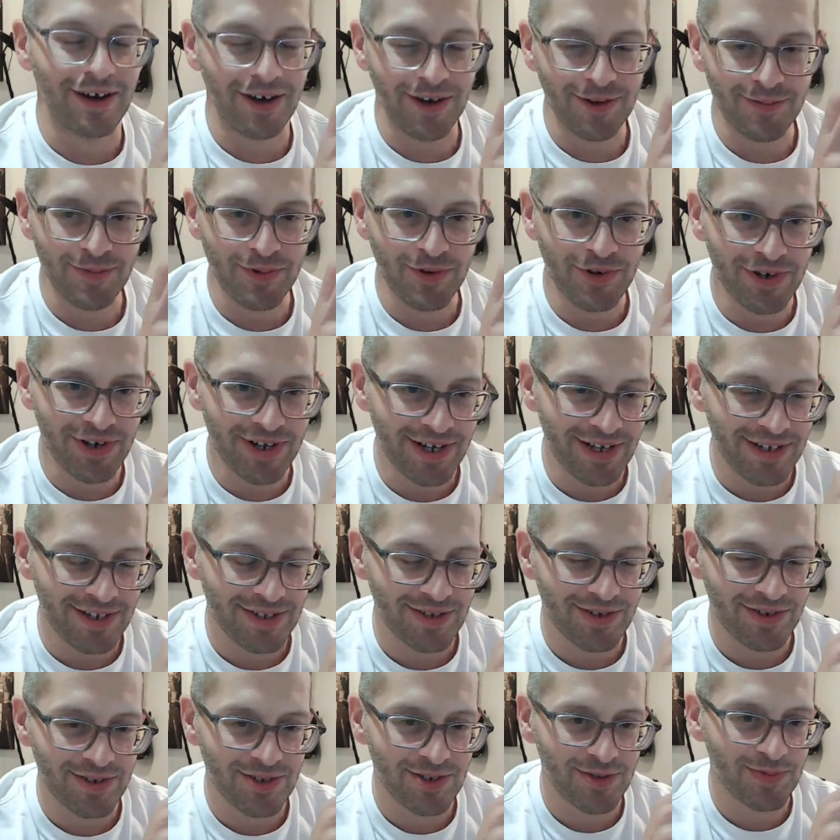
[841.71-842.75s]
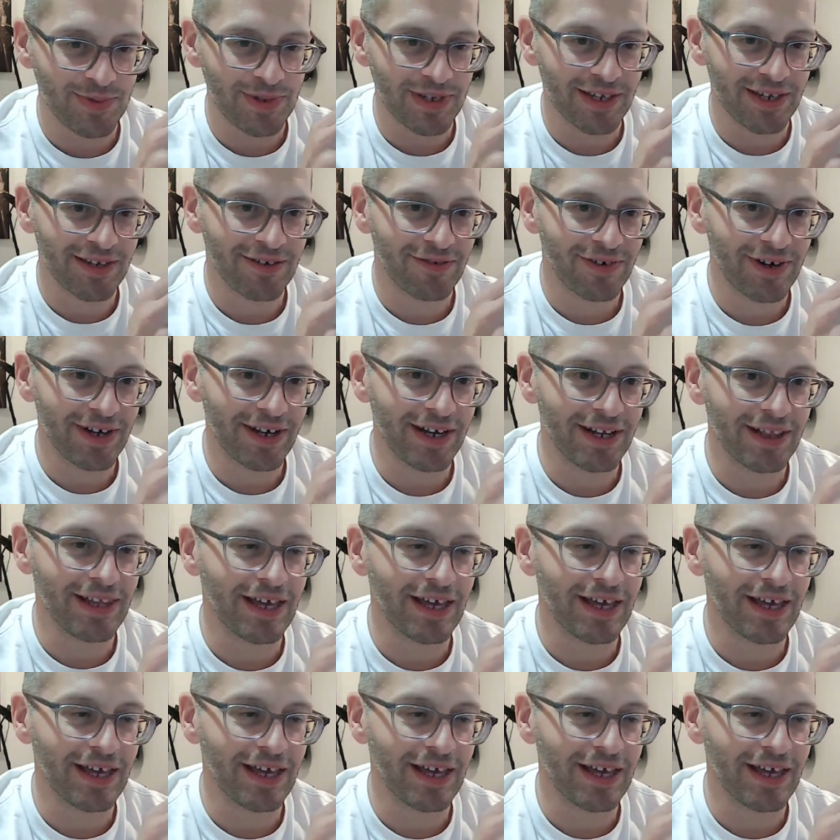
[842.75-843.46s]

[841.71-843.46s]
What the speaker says: onboarding, so to speak, right?